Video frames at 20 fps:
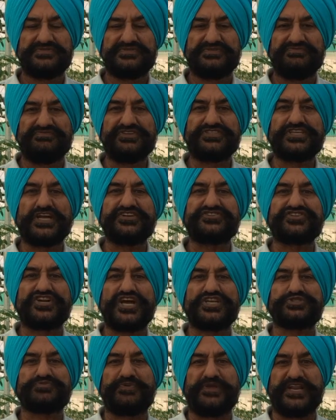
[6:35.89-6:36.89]
which are
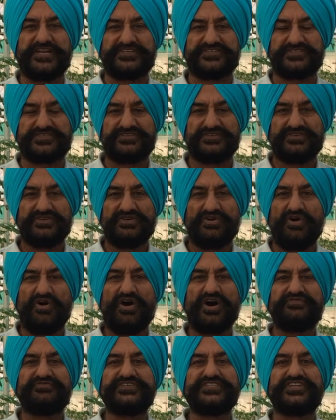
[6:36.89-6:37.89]
transparent, or with